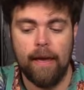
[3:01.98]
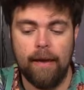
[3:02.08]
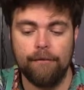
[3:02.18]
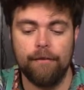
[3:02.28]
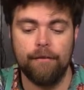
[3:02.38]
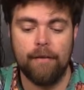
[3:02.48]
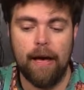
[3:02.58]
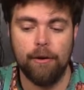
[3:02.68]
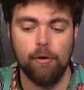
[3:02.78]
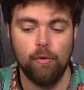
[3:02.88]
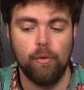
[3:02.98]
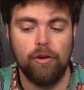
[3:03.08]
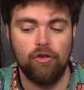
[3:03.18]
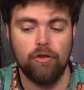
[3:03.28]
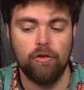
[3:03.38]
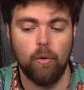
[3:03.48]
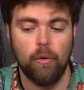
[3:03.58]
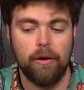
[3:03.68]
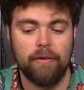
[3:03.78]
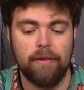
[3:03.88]
If the value reaches
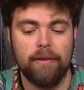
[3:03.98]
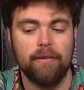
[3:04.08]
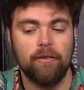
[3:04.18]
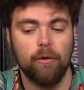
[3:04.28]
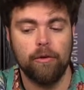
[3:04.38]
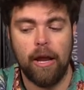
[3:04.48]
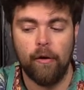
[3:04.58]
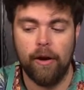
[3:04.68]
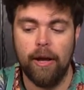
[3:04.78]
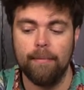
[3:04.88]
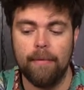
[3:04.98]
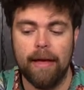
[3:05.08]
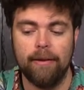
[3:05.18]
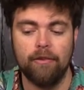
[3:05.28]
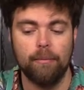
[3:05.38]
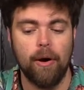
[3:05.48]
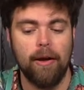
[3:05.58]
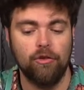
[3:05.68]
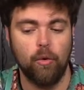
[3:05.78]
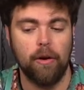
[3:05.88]
or exceeds a certain area, that is the
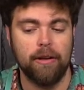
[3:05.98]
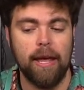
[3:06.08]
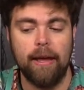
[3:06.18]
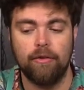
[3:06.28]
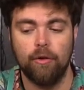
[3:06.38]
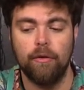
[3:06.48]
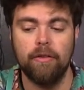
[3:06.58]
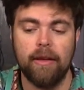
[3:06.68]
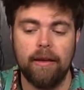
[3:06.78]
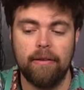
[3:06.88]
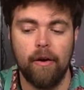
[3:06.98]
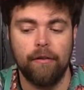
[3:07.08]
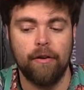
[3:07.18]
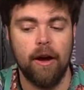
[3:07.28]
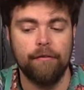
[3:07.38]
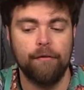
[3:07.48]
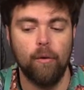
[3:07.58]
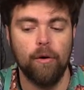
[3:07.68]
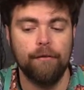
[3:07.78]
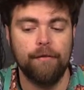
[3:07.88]
prize you're going to take. So in this case here, I've got
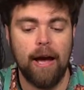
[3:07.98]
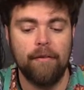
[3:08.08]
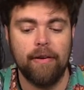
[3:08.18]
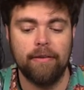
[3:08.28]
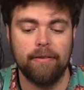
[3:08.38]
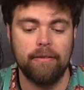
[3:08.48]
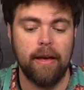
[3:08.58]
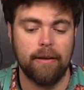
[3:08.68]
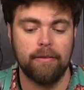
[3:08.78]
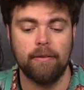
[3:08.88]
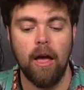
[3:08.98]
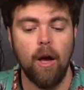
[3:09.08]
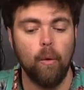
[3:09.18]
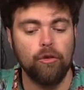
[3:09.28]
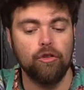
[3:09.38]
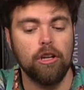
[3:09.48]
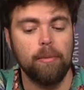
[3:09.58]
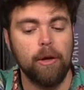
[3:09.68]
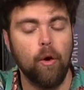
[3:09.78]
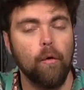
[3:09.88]
four, five, and six, which is gonna
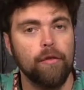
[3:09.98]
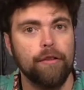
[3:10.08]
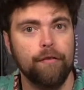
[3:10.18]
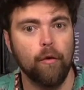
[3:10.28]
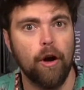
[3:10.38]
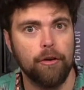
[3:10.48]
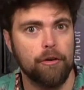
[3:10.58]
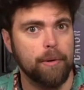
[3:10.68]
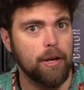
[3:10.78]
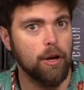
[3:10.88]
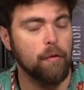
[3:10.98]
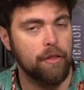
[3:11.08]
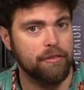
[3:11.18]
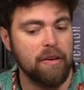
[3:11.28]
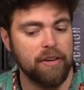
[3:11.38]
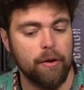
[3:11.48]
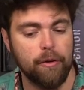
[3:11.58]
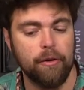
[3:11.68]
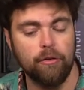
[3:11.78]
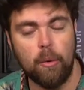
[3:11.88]
be over the 400, but not over the
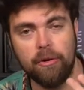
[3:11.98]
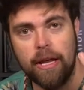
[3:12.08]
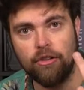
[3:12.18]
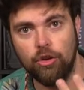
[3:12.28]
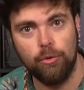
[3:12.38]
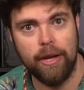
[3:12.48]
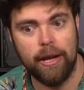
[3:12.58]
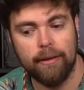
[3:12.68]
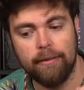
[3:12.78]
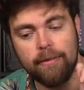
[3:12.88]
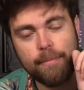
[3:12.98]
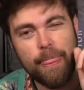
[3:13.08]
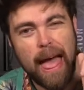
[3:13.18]
700, so I would net two tickets.